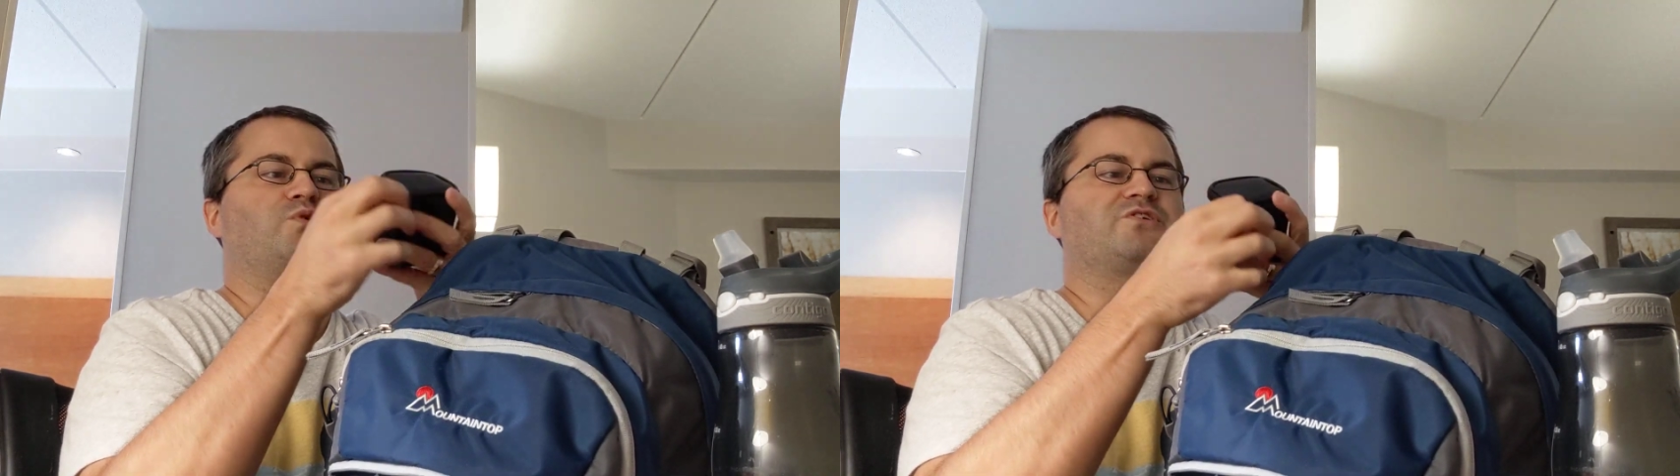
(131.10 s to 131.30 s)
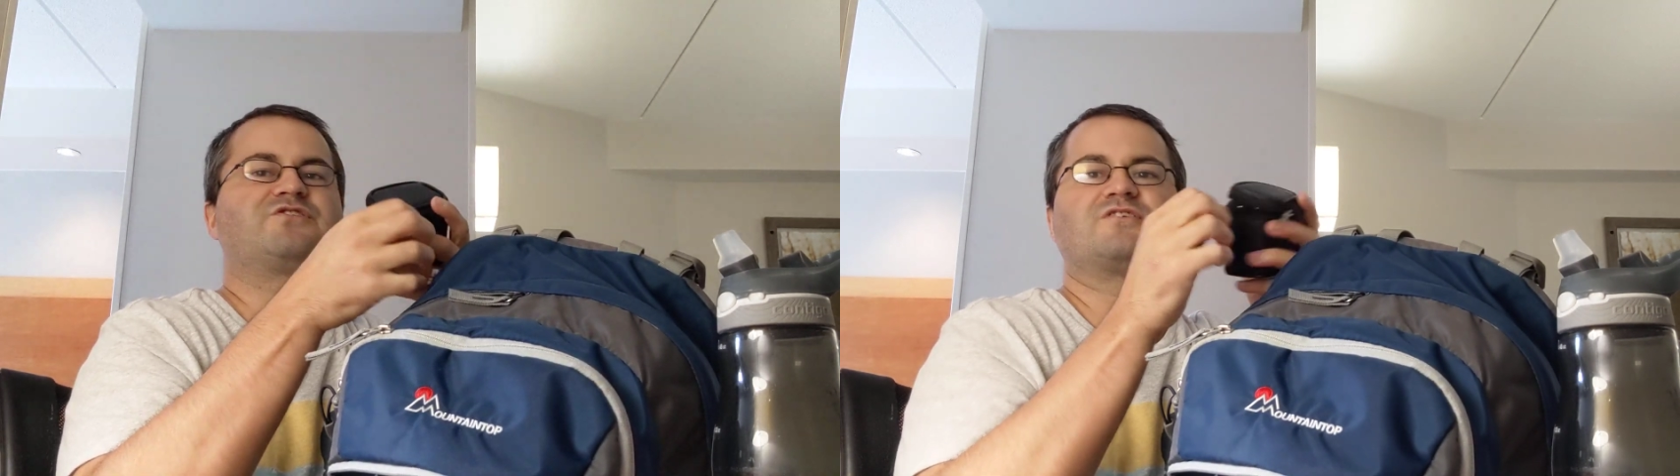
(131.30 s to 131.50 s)

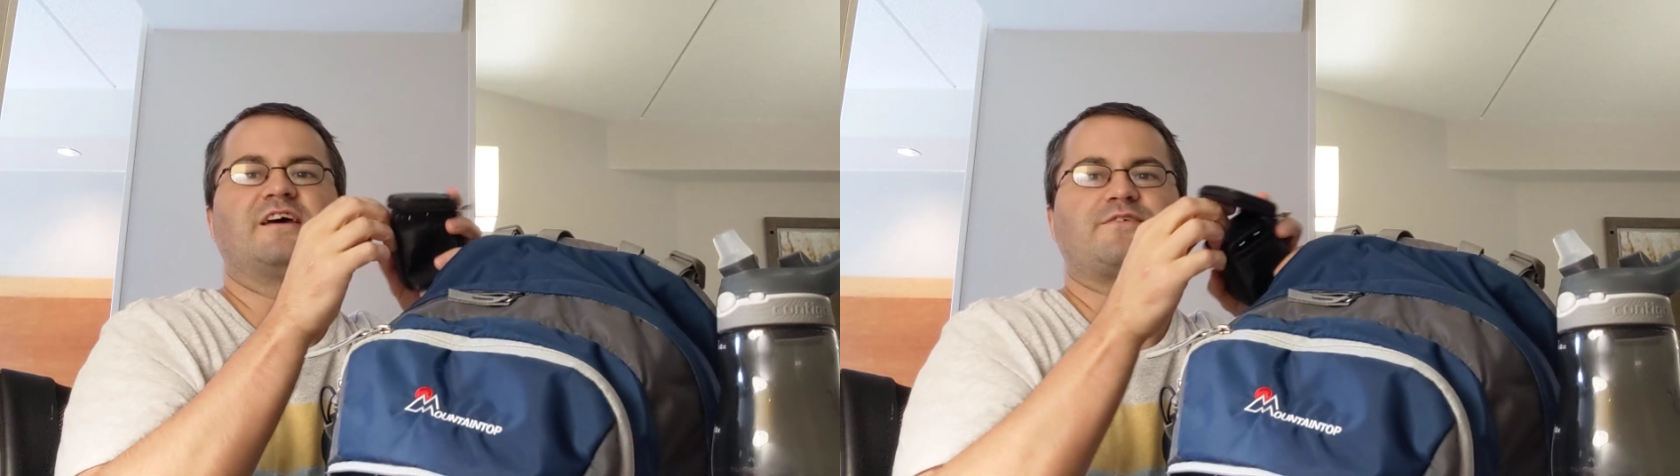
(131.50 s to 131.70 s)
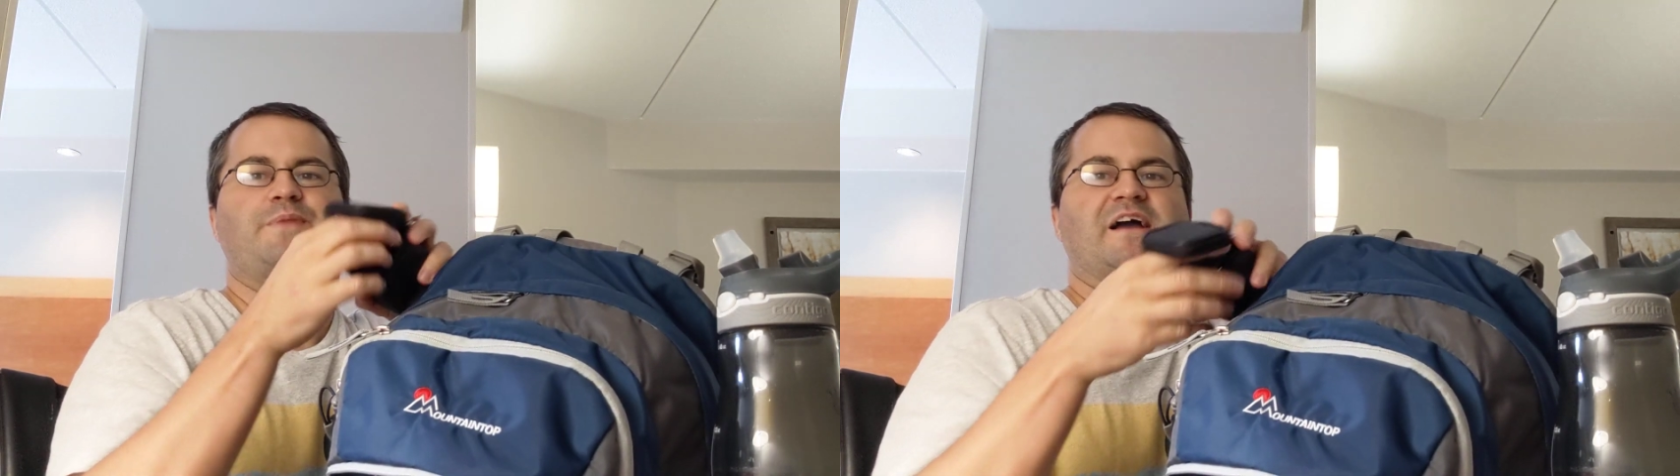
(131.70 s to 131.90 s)
watched
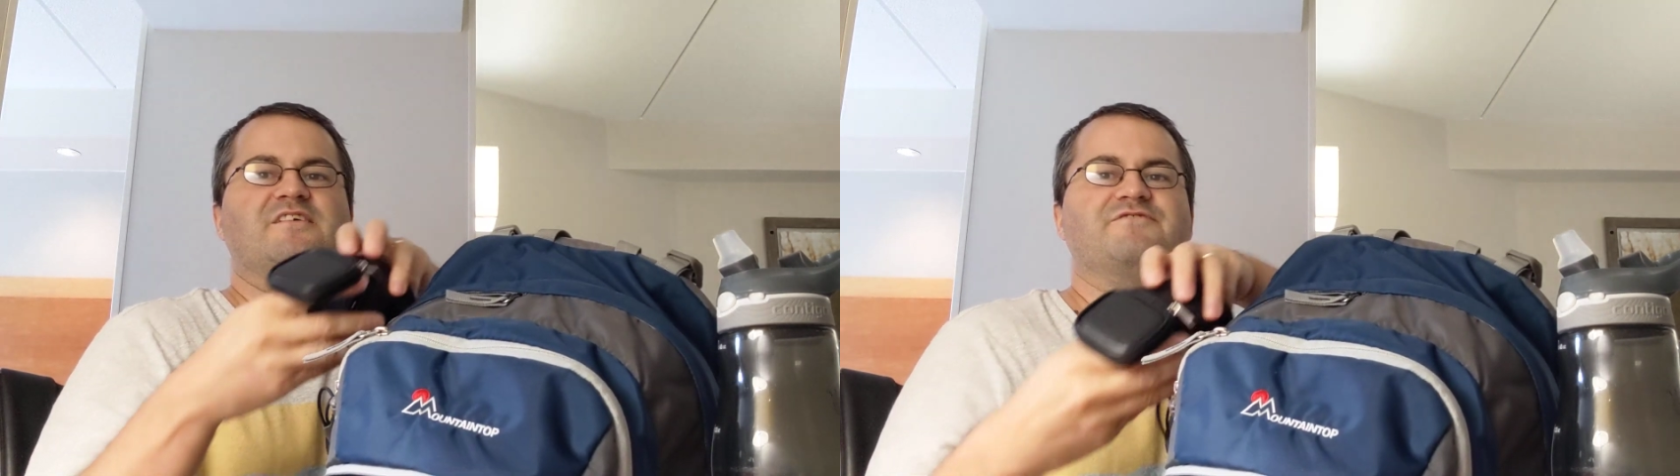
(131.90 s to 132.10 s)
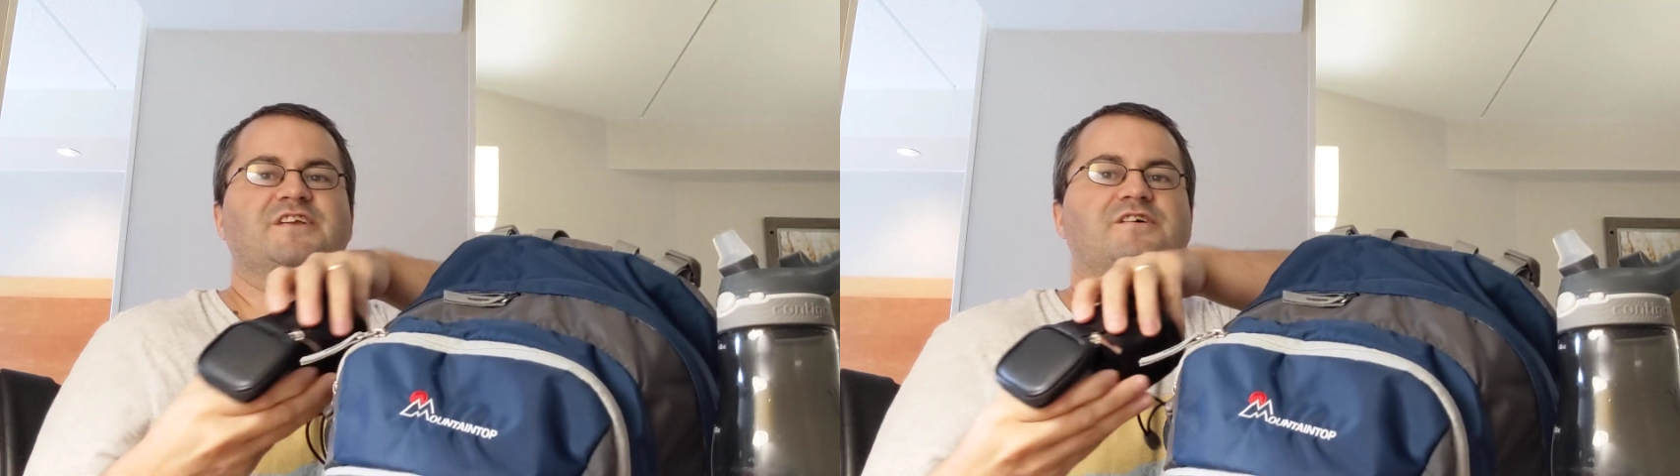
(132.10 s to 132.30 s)
Nick's
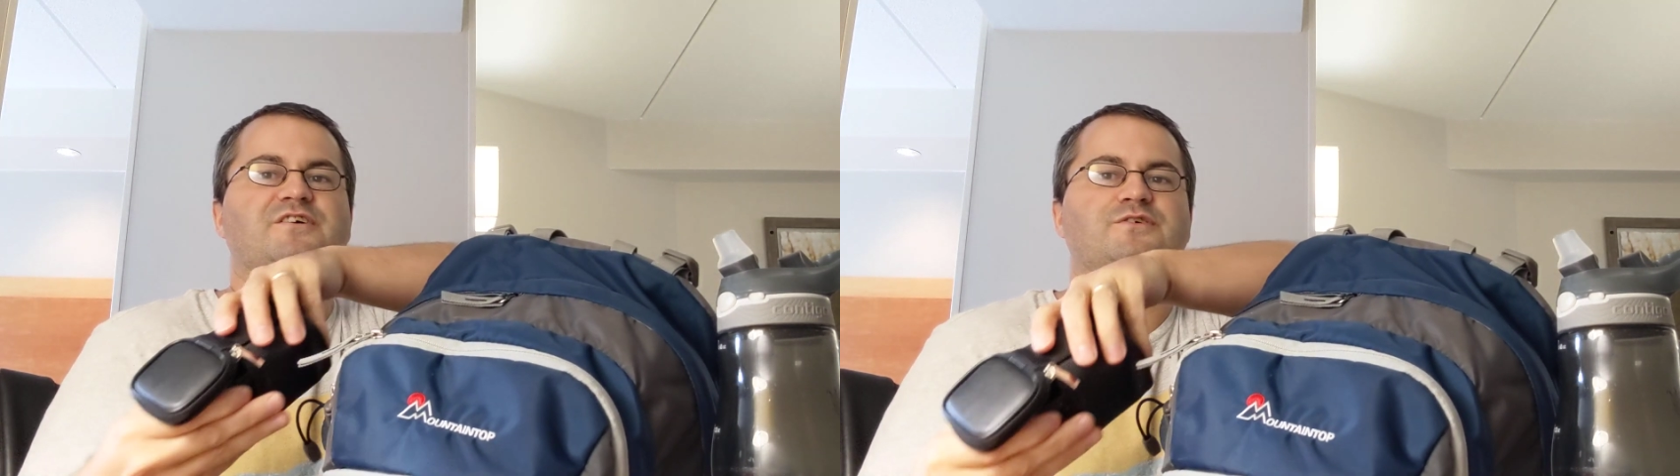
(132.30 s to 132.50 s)
packing video,